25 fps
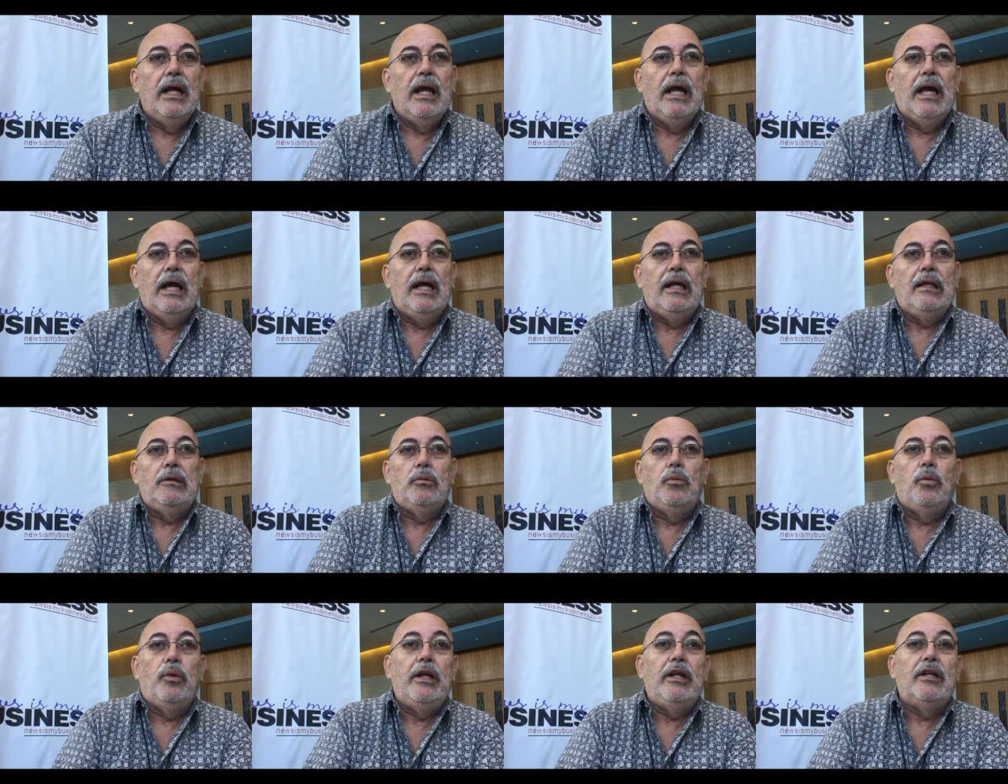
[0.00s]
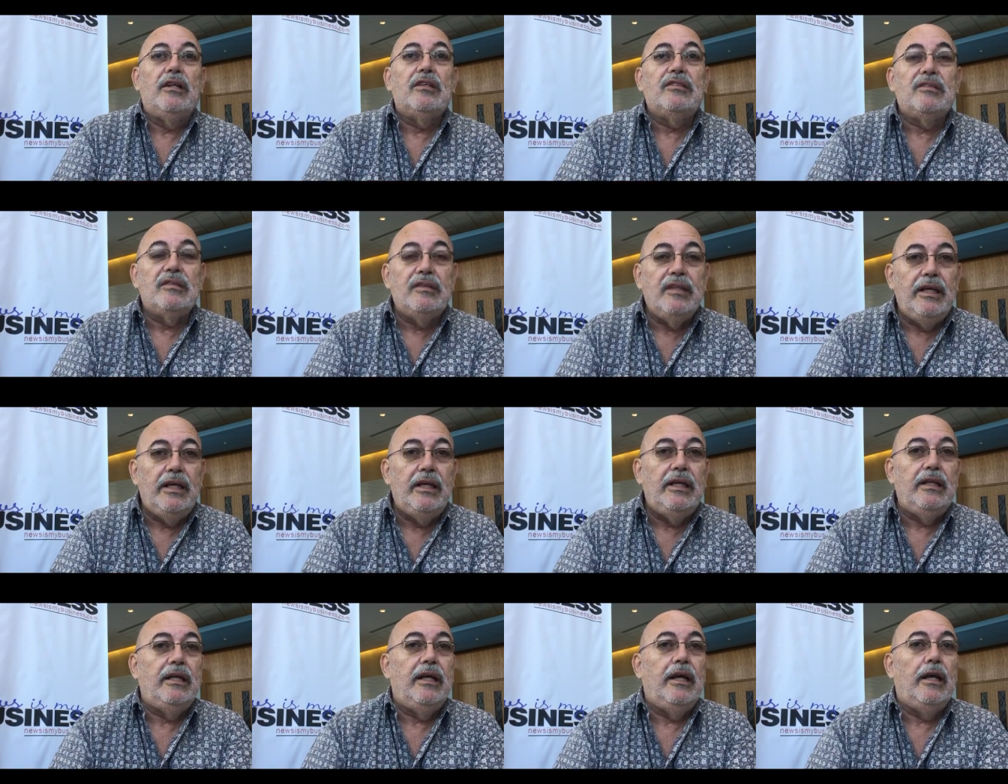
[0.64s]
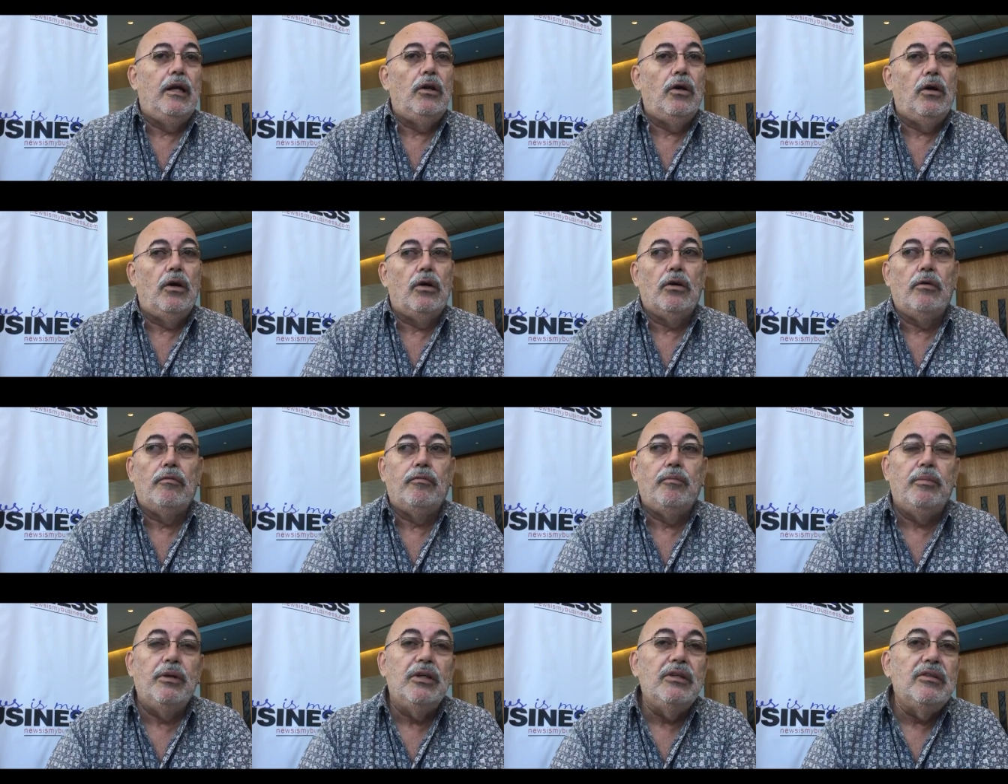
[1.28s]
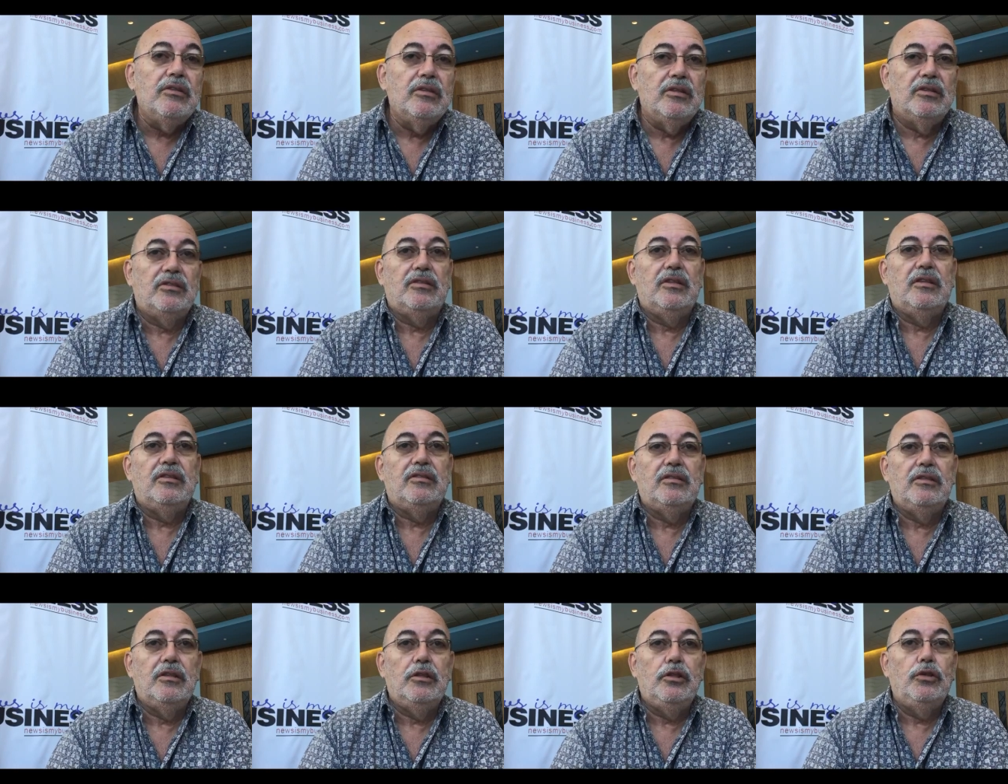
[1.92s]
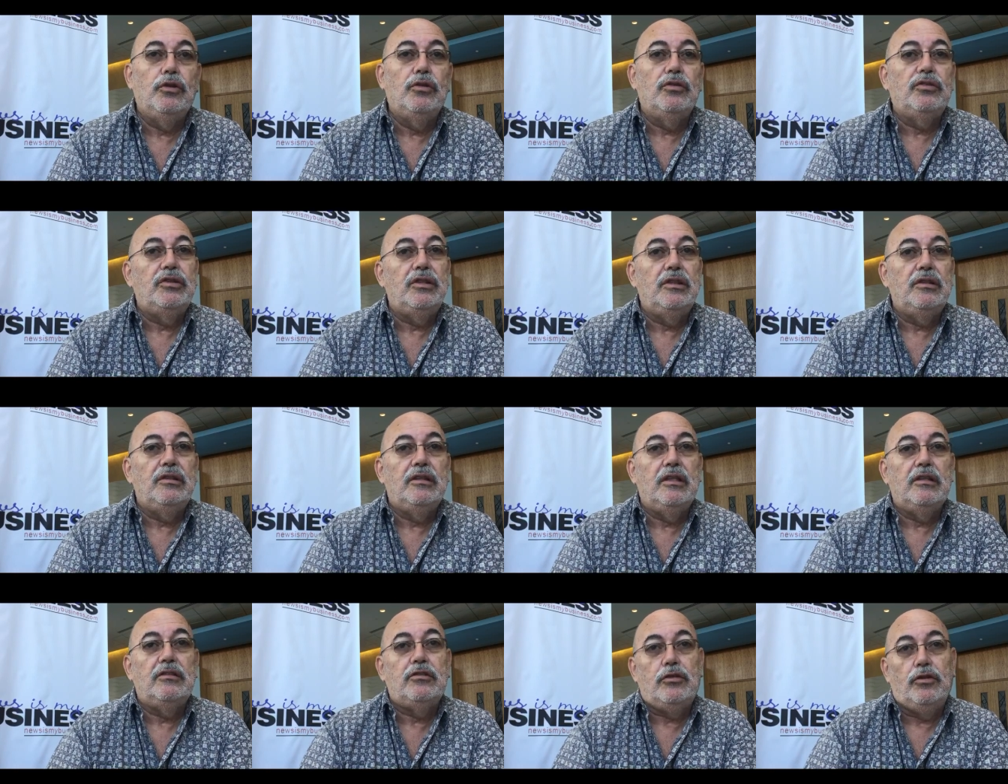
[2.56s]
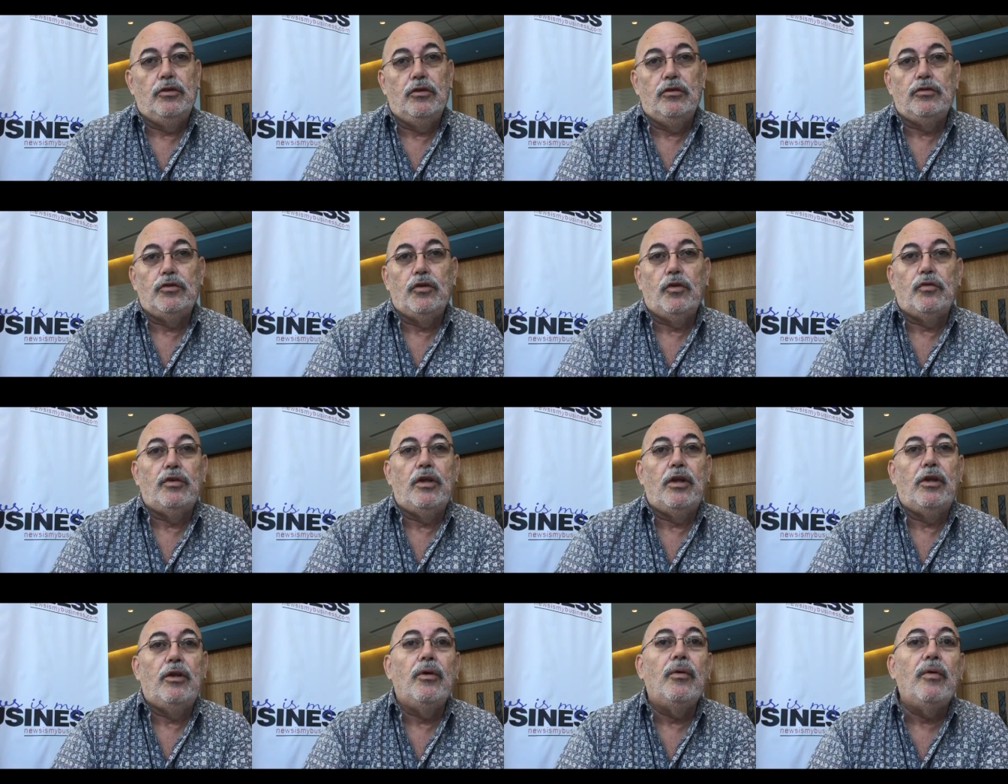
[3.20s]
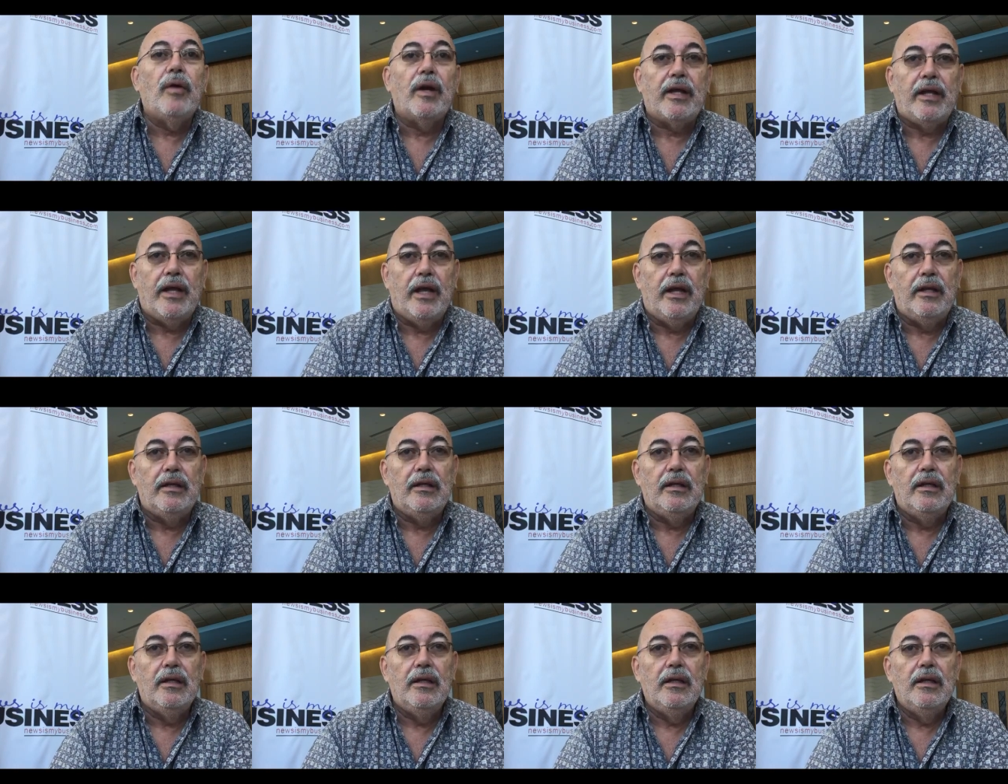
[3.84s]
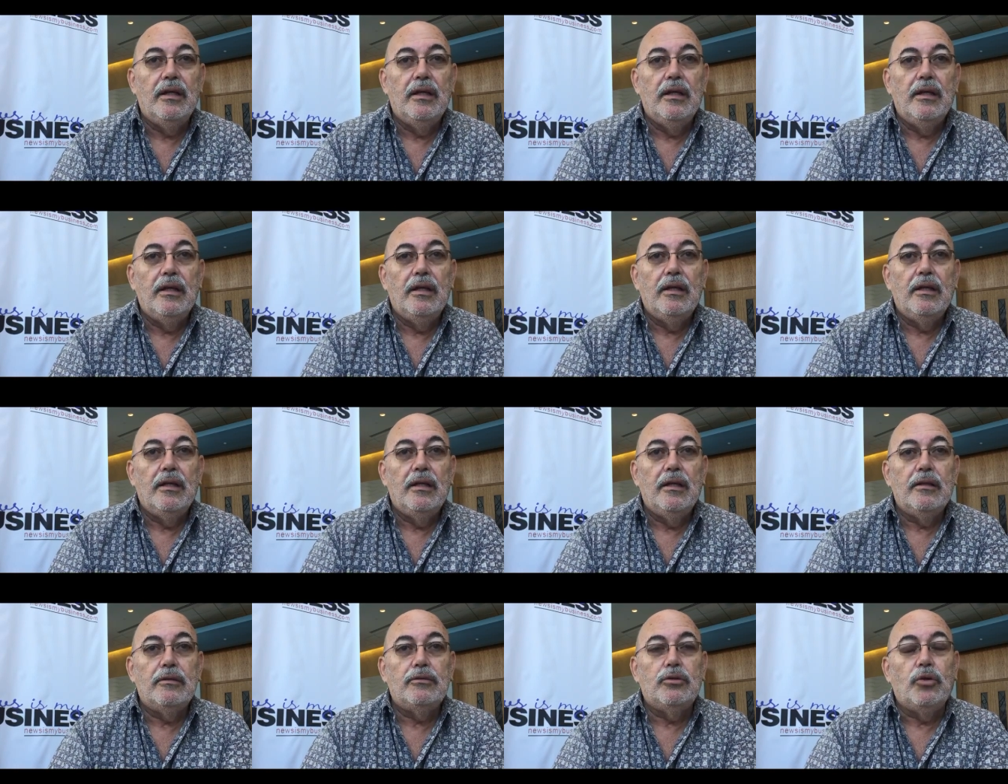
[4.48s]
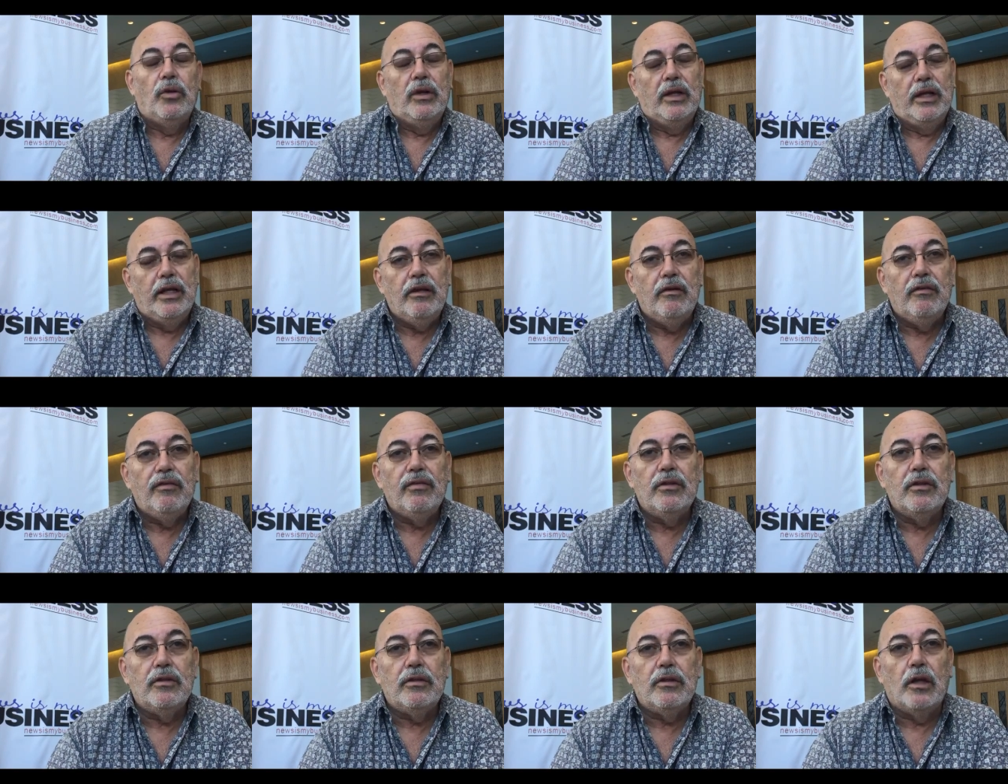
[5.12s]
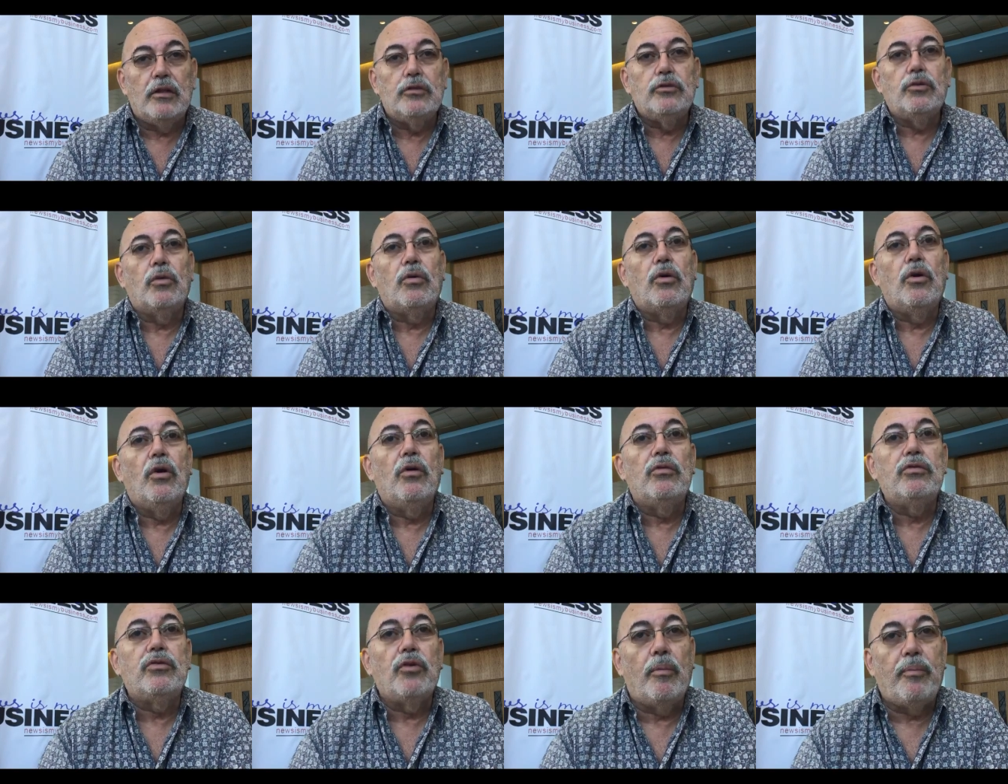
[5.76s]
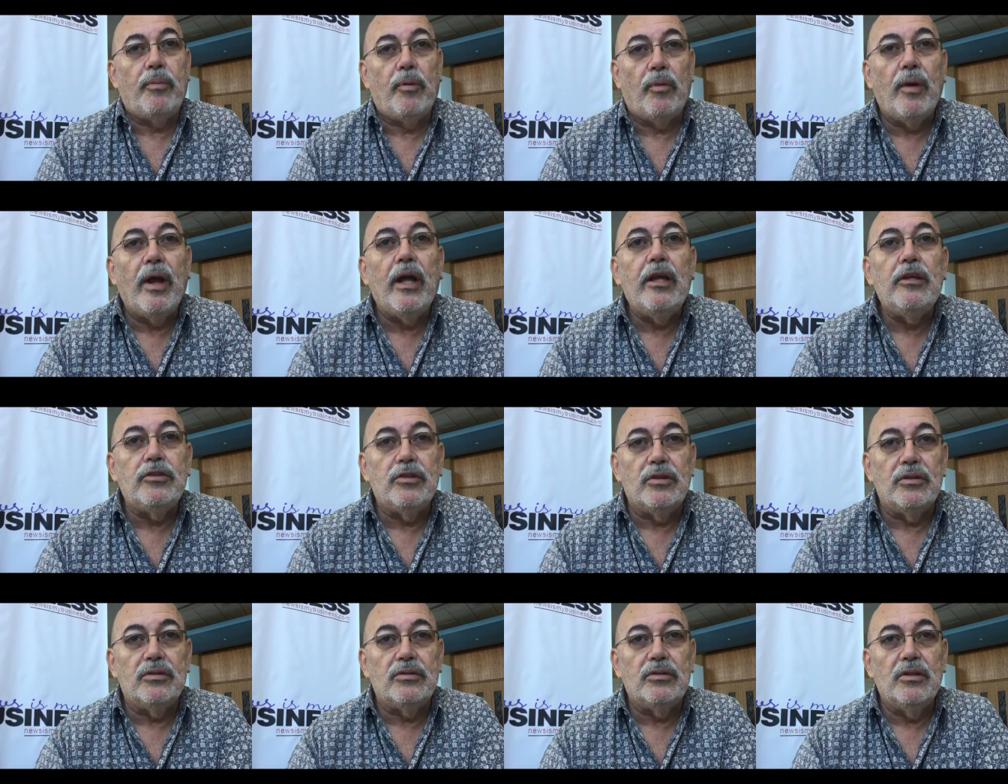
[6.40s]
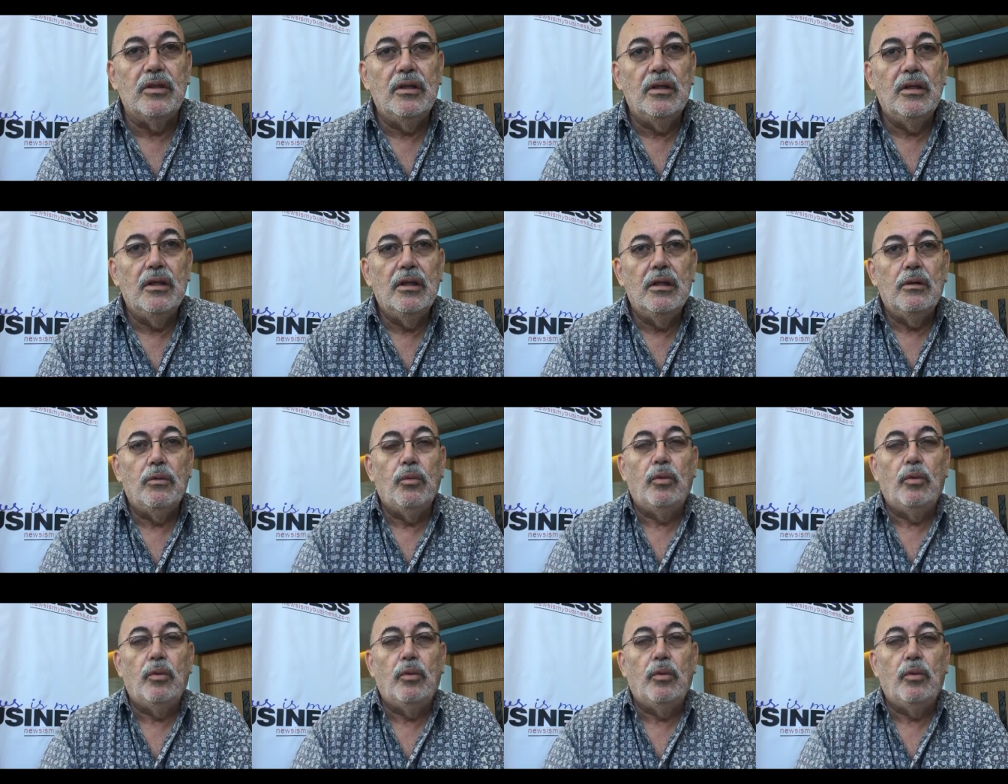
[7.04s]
And we are seeing a lot of businesses using the excuse of the hurricane to leave, to leave and to close operations. Right.